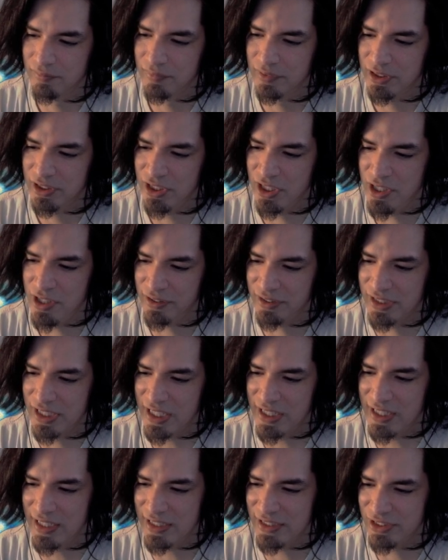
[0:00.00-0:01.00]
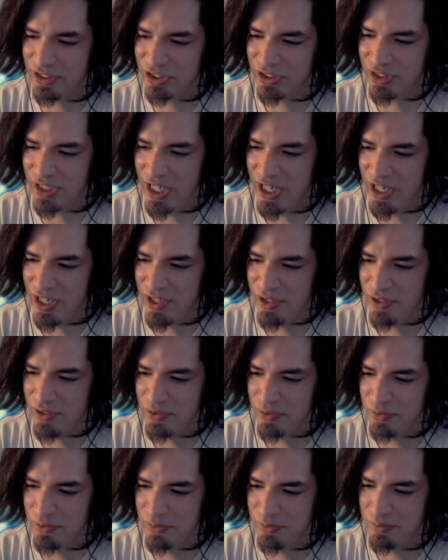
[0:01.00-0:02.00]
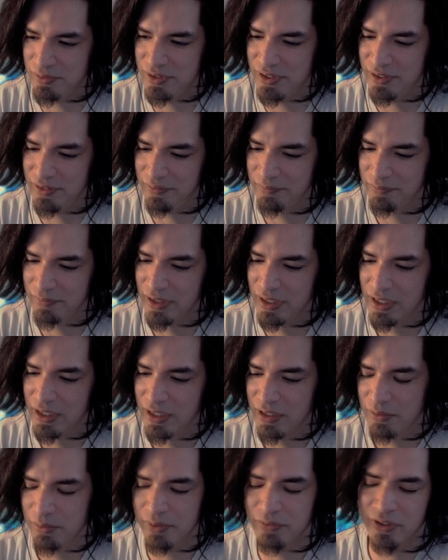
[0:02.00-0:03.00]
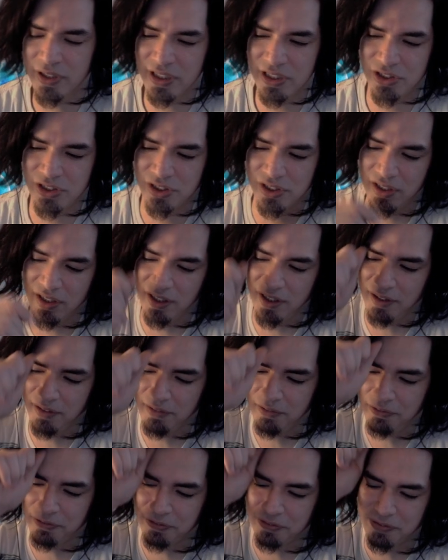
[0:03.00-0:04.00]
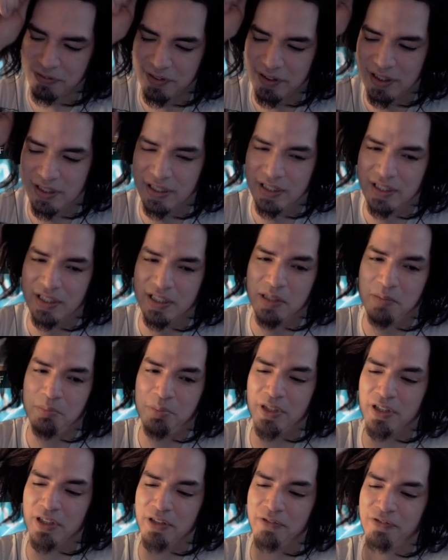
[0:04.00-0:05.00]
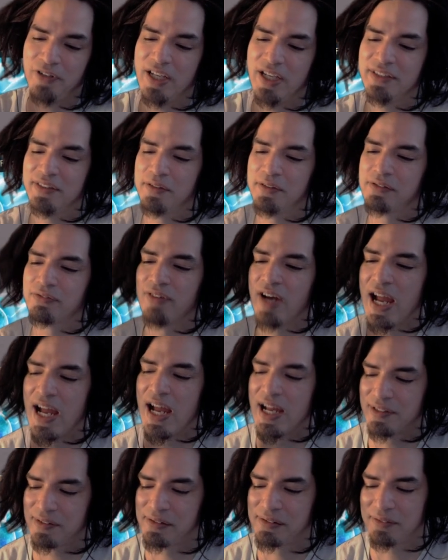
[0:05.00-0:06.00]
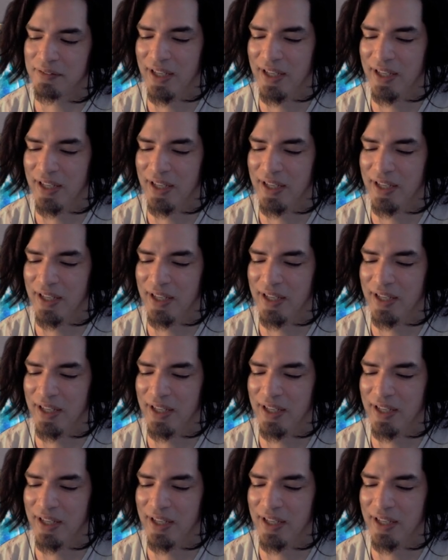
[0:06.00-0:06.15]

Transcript: You're getting stoned. We really should have purified those rats.